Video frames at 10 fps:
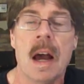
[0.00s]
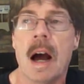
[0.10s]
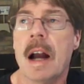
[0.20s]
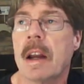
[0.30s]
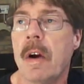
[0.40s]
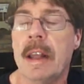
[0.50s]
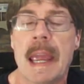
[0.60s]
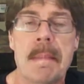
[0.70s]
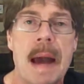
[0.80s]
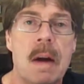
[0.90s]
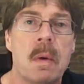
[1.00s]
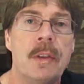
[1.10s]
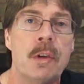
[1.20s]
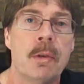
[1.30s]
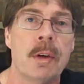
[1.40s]
Uh, Cody came back
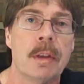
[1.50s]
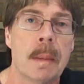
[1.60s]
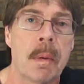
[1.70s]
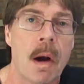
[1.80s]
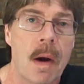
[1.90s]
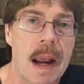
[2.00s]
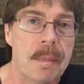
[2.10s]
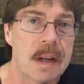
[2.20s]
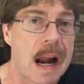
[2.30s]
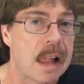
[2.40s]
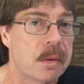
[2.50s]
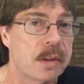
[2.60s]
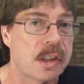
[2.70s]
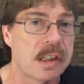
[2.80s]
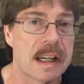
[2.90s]
1 250 Pro Am. Tyler
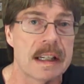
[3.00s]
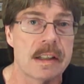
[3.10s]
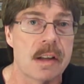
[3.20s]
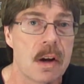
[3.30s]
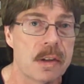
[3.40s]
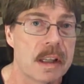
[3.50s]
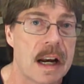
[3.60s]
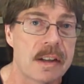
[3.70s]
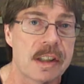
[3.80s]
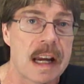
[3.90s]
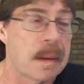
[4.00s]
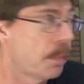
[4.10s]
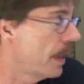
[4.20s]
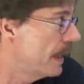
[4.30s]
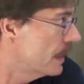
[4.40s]
was sticking his nose in there, second
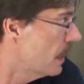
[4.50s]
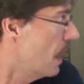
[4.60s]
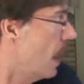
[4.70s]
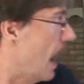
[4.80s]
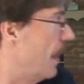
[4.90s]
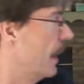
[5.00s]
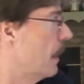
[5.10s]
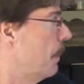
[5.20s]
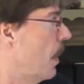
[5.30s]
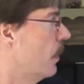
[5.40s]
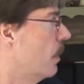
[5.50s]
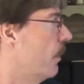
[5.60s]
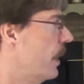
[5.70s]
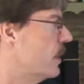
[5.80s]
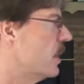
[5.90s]
place, I think, in both
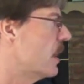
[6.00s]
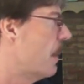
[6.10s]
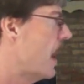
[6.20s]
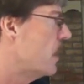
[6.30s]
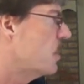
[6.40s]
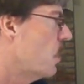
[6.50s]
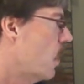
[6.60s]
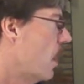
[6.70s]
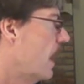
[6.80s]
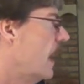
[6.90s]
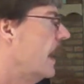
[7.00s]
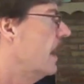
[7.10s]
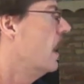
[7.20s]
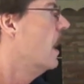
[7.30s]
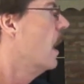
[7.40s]
divisions. I'm not sure
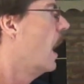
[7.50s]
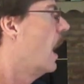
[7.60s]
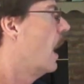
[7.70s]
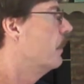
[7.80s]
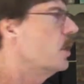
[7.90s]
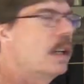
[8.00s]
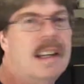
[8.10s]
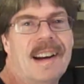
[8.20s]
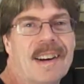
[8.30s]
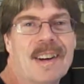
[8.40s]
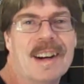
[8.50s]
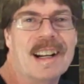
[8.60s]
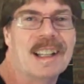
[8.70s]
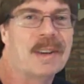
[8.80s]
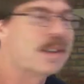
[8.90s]
in. Uh, I'm cheating here and looking
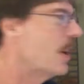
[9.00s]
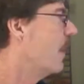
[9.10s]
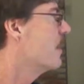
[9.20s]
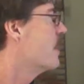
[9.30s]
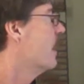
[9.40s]
at the results.